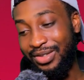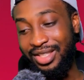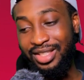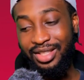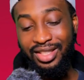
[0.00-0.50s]

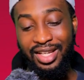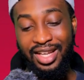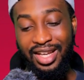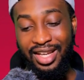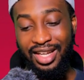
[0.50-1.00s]
is,
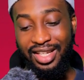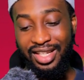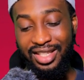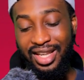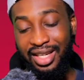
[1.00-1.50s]

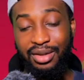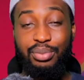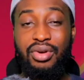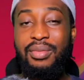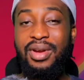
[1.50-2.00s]
it's like the
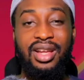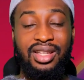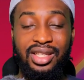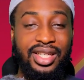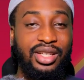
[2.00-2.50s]
Premier
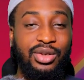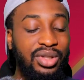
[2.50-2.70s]
League.